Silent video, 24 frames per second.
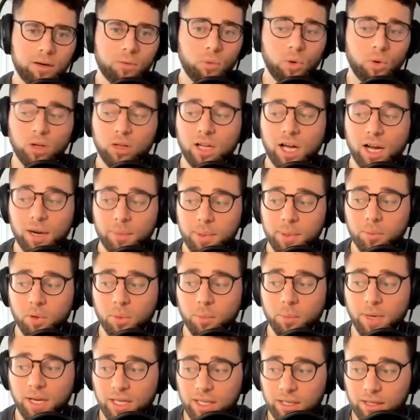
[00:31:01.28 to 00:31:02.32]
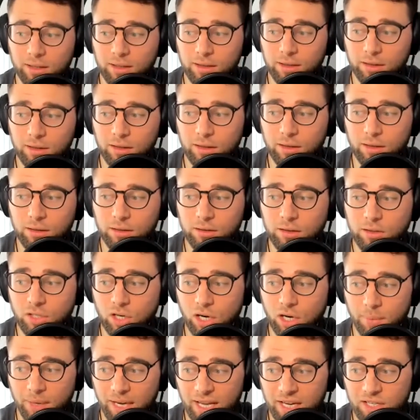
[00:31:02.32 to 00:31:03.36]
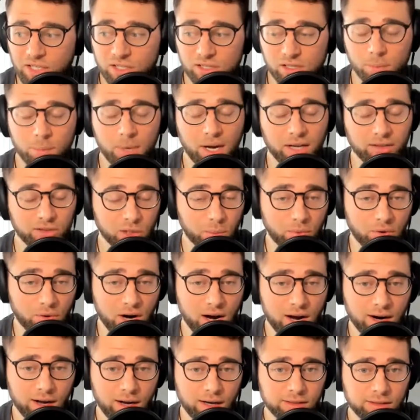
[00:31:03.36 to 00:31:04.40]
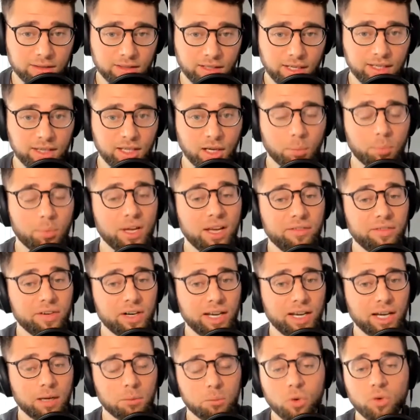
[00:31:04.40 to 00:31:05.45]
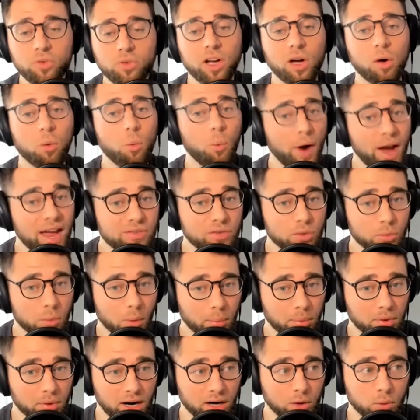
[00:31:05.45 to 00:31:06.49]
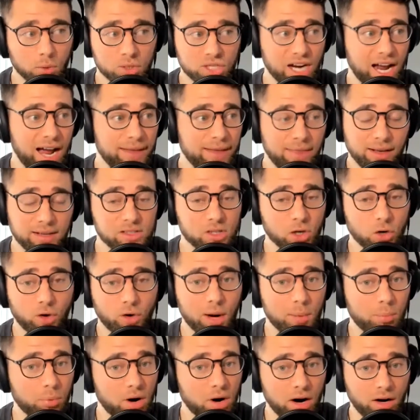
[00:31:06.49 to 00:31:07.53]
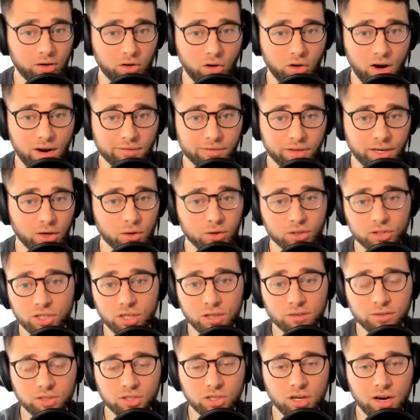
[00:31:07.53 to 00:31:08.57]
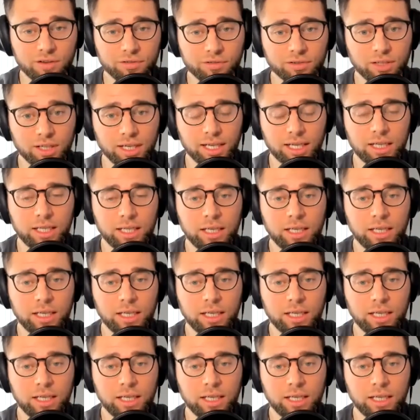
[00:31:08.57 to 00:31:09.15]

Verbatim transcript: Well, a lot of people are making determinations about their product and they're pivoting and moving away from a product, which I think is a great product offering or service offering